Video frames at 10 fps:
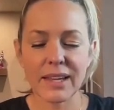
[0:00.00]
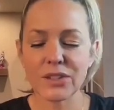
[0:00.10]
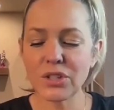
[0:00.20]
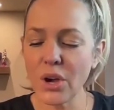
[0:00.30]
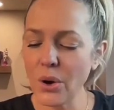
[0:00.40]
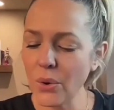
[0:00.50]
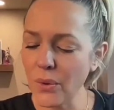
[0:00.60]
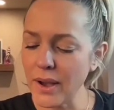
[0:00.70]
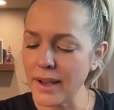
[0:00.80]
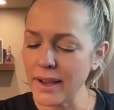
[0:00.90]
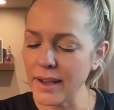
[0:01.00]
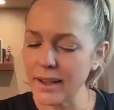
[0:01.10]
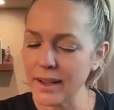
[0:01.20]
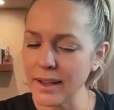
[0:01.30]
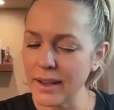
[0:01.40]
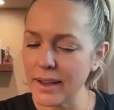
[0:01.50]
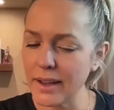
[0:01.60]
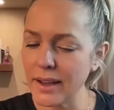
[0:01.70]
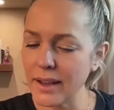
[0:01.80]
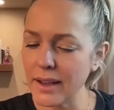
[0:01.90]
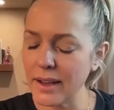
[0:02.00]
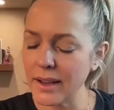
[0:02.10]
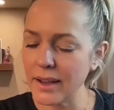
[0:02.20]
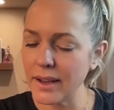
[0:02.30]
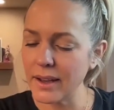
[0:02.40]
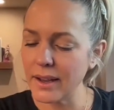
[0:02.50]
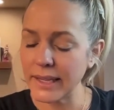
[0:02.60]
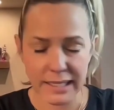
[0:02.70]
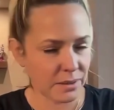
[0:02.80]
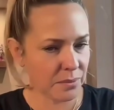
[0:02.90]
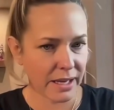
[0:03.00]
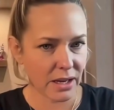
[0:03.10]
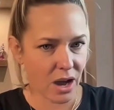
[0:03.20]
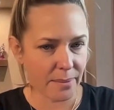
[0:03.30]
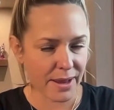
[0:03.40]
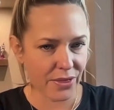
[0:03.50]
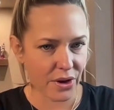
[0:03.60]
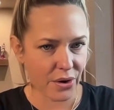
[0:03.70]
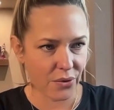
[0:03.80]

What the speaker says: So I didn't make a comment though,